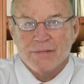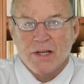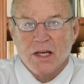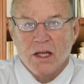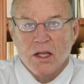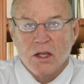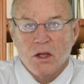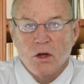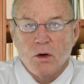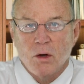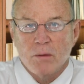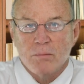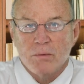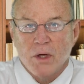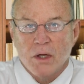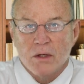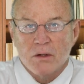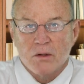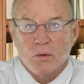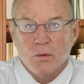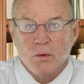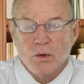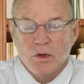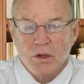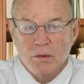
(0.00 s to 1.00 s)
Hello, I'm
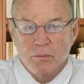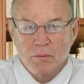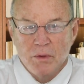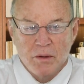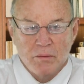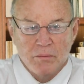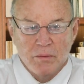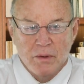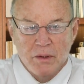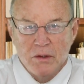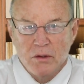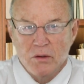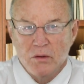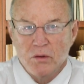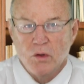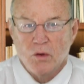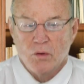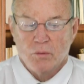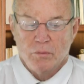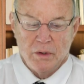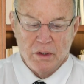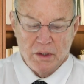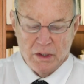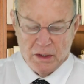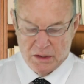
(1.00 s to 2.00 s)
Dr. William Inman. You know
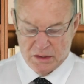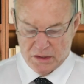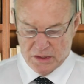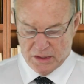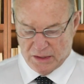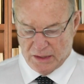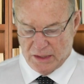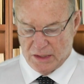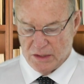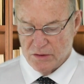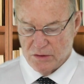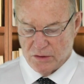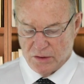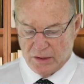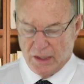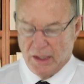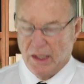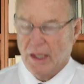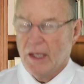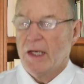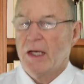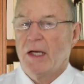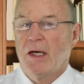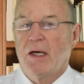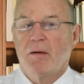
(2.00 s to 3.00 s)
me as a laser guy.